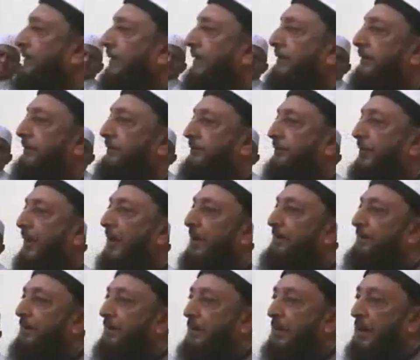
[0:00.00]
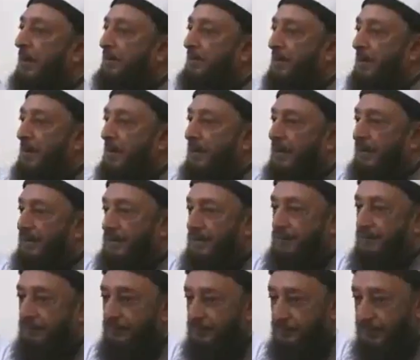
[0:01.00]
And they describe murabaha
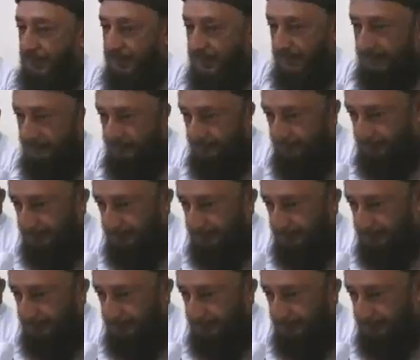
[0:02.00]
in this way.